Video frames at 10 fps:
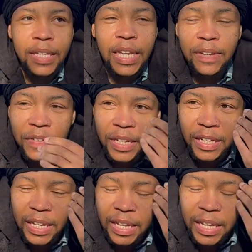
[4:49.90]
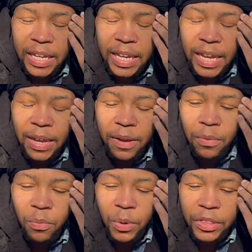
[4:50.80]
even
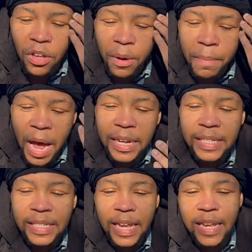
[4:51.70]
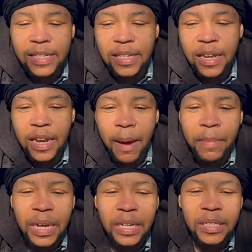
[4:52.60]
with our mindsets. And I
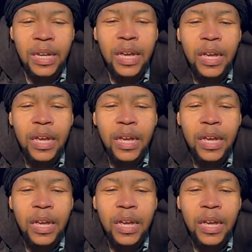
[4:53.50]
mean,